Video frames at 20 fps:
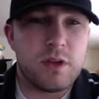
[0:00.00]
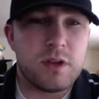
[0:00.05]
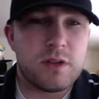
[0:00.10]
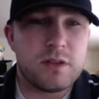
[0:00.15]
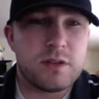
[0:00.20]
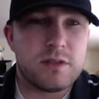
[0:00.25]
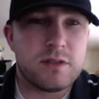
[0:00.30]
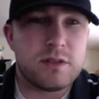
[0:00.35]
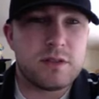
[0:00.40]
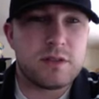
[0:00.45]

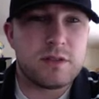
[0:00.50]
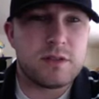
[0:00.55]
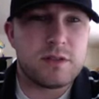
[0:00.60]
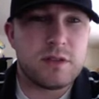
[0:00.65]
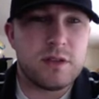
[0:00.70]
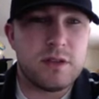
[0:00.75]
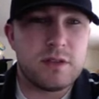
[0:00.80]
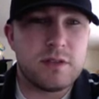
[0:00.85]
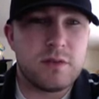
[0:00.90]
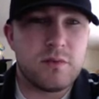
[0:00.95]
because this
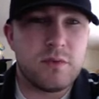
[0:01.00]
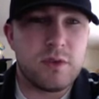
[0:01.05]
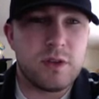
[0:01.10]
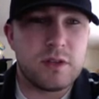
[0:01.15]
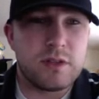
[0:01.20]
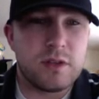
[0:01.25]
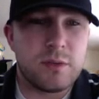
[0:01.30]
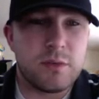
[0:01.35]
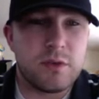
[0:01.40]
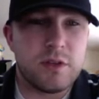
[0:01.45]
isn't really
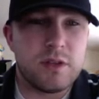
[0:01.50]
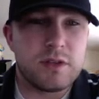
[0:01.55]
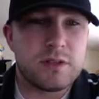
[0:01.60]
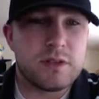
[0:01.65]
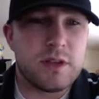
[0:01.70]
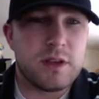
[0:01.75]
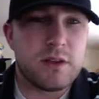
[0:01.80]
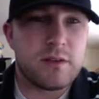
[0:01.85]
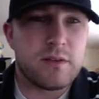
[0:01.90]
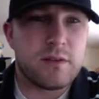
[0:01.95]
something that's
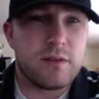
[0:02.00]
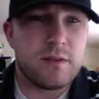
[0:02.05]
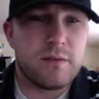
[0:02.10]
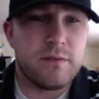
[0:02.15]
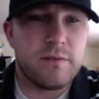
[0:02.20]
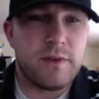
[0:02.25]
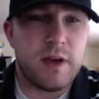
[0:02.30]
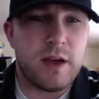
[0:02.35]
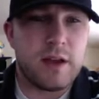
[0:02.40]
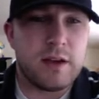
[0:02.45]
like
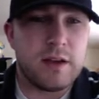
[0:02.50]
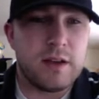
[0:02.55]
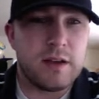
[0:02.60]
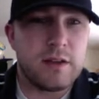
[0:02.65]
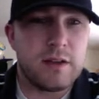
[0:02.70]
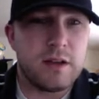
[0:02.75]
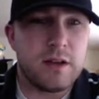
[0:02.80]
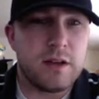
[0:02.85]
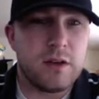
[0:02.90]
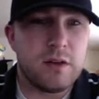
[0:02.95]
fine
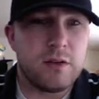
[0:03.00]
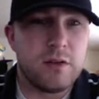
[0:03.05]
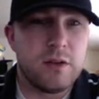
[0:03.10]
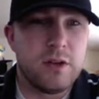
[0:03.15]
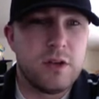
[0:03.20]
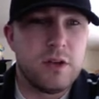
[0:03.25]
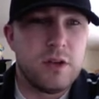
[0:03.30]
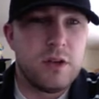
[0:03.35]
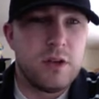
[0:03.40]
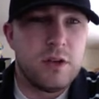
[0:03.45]
detail.
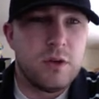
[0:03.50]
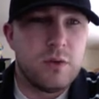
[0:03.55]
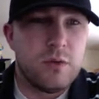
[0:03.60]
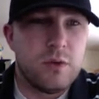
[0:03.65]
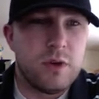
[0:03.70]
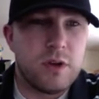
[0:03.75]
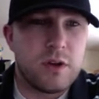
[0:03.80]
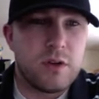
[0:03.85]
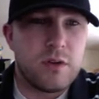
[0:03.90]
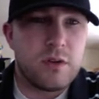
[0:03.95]

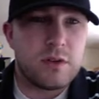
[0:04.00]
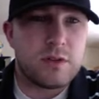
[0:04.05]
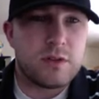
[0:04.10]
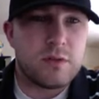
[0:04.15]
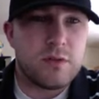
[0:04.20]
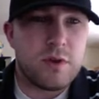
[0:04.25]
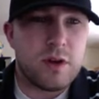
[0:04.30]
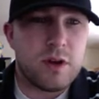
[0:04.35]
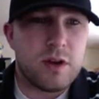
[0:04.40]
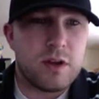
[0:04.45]
We'll increase the
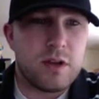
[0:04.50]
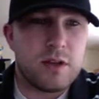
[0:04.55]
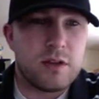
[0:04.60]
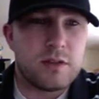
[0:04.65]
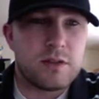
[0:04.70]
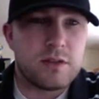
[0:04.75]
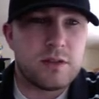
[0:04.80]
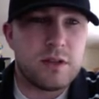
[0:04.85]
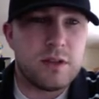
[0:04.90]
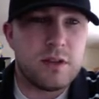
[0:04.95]

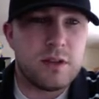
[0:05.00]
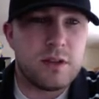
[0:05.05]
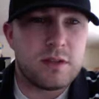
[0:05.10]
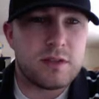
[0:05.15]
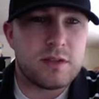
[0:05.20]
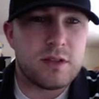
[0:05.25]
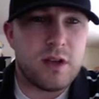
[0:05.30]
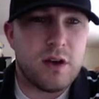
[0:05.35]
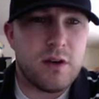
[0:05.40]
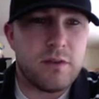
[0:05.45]
radius. The
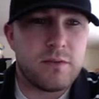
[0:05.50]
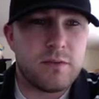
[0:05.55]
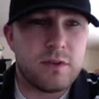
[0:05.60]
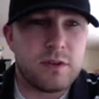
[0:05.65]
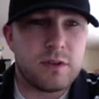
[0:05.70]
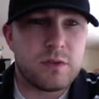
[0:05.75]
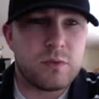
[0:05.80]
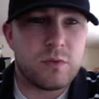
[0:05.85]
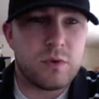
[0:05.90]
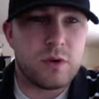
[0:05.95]

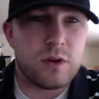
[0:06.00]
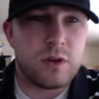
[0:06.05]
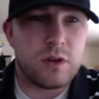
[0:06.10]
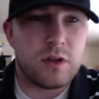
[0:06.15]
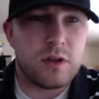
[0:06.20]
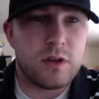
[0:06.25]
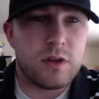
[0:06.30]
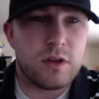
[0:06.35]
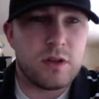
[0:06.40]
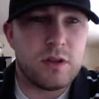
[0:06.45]
softness, we're
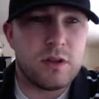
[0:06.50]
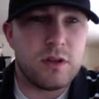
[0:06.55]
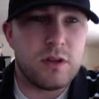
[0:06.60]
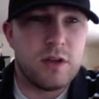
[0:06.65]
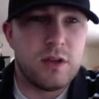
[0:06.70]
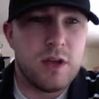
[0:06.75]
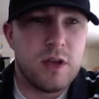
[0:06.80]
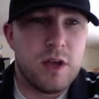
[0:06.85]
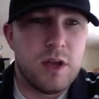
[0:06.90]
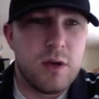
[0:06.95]
gonna
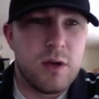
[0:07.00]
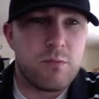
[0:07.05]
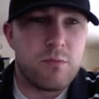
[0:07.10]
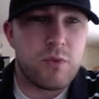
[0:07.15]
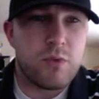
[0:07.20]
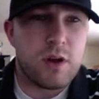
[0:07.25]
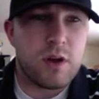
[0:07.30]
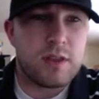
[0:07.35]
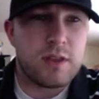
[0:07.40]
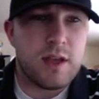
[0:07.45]

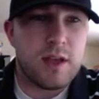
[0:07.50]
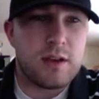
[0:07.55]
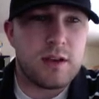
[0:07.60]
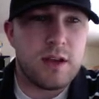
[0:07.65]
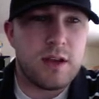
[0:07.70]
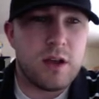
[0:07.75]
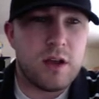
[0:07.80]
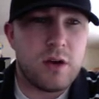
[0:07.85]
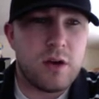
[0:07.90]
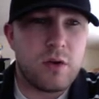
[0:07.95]
bring that
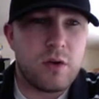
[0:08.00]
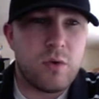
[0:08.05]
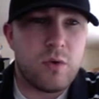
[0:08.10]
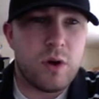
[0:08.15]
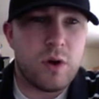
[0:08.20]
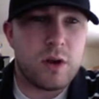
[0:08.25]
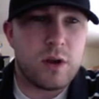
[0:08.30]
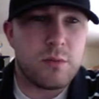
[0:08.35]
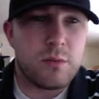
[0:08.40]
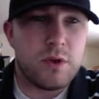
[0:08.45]
down
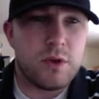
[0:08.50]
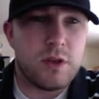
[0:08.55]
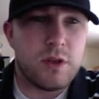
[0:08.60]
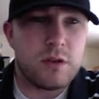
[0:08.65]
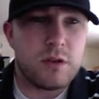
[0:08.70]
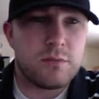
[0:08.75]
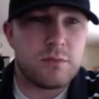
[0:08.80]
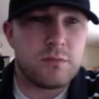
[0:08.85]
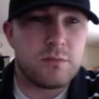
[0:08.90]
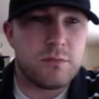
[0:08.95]
quite a
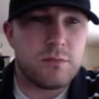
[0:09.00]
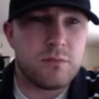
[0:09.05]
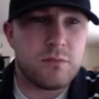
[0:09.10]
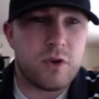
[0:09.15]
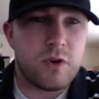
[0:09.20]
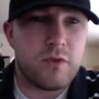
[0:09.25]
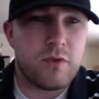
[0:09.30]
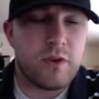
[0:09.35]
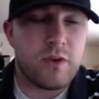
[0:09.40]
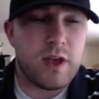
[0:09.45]
bit, right
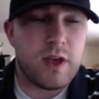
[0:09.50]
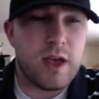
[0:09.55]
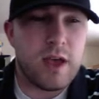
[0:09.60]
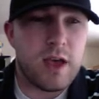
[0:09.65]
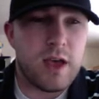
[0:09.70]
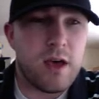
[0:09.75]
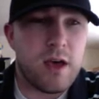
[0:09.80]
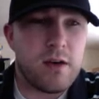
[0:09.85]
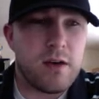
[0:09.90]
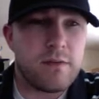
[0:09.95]
around
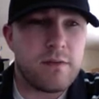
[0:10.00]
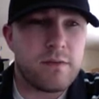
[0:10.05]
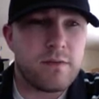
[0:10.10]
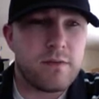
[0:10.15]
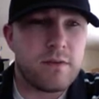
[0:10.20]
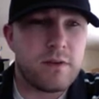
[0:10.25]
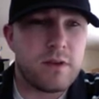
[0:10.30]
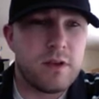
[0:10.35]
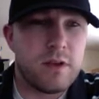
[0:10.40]
half.